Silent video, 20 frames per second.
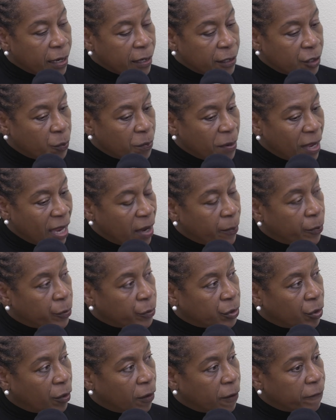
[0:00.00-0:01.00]
to be able
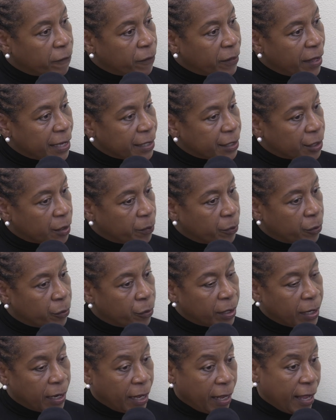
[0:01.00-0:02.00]
to offer that
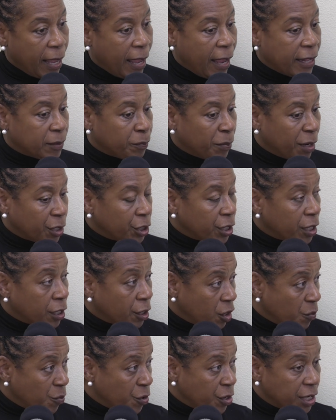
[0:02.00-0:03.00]
support, especially in
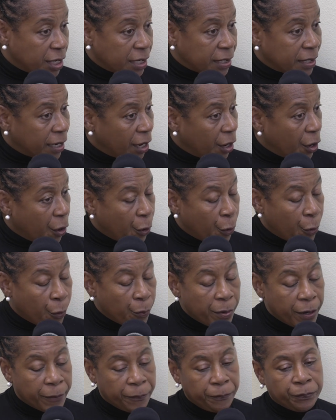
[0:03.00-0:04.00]
communities and at
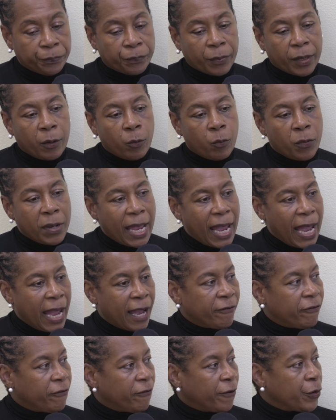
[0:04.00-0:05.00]
home. We
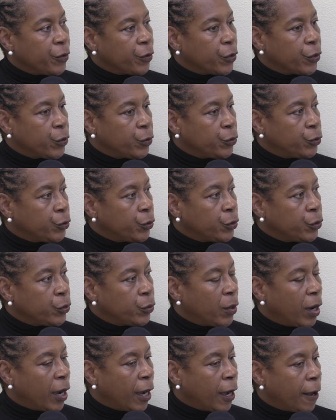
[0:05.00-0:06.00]
have folk who
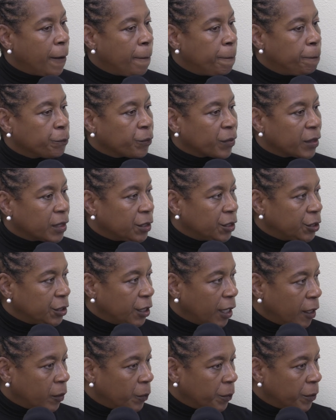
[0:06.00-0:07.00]
do
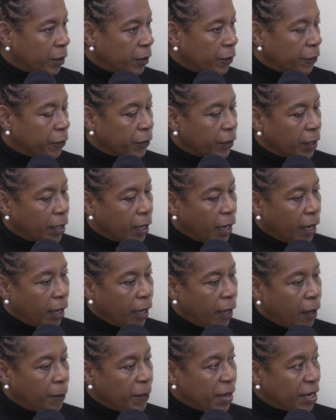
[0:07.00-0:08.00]
childbirth
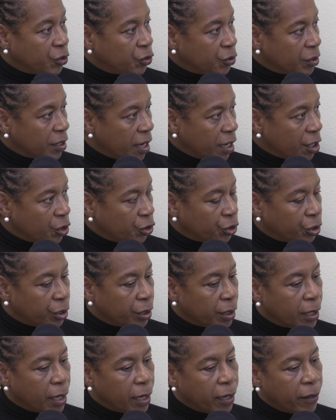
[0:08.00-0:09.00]

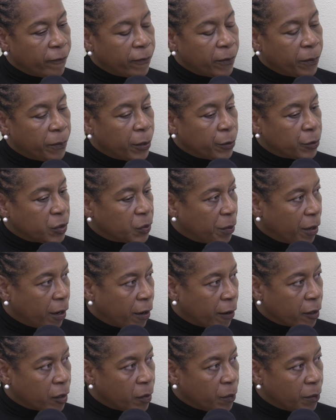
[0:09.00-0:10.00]
education for
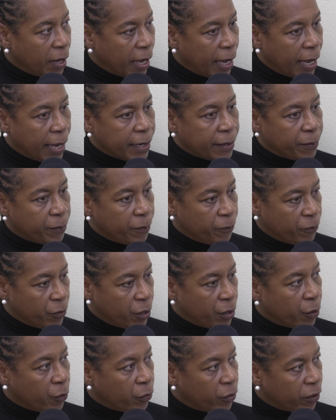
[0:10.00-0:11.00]
postpartum and,
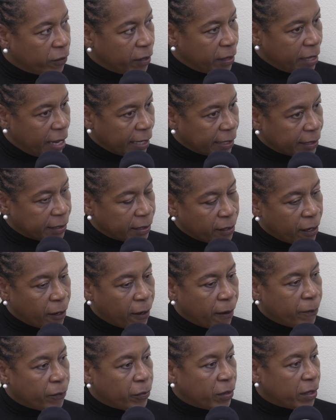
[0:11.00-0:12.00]

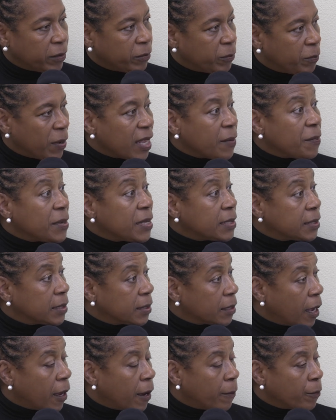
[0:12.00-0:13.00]
the baby's
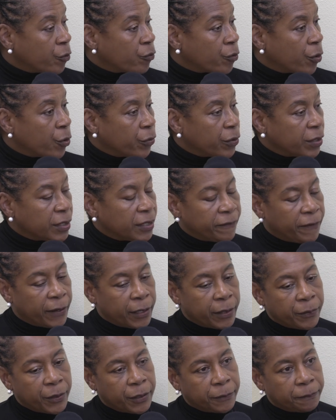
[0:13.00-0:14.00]
growth and
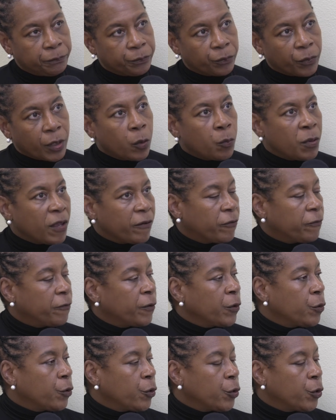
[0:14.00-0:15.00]
development. We have
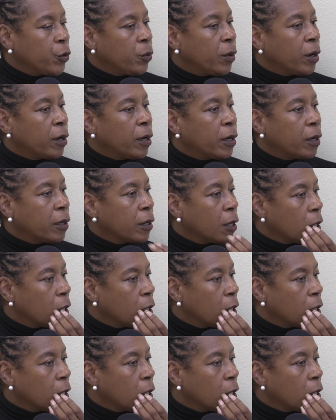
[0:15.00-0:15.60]
folk who are